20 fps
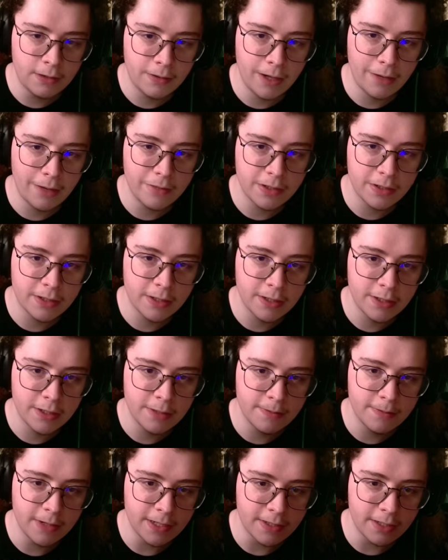have a ton of
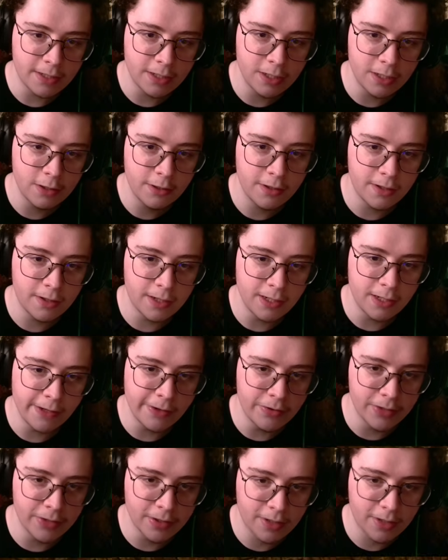space here you could
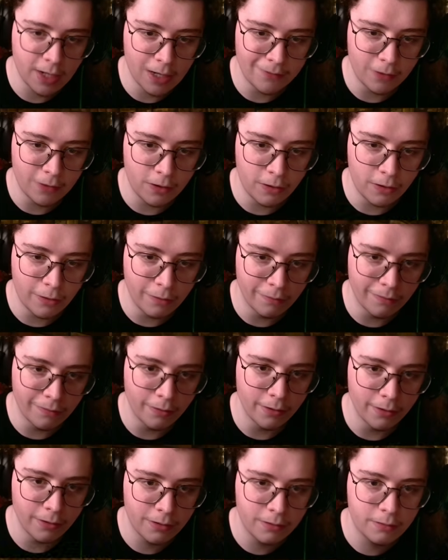use. It's kind of all
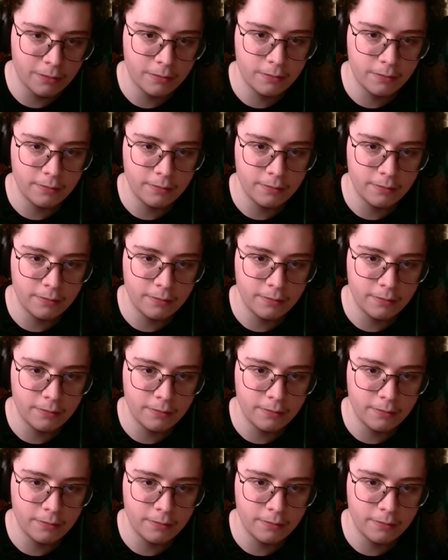vertical.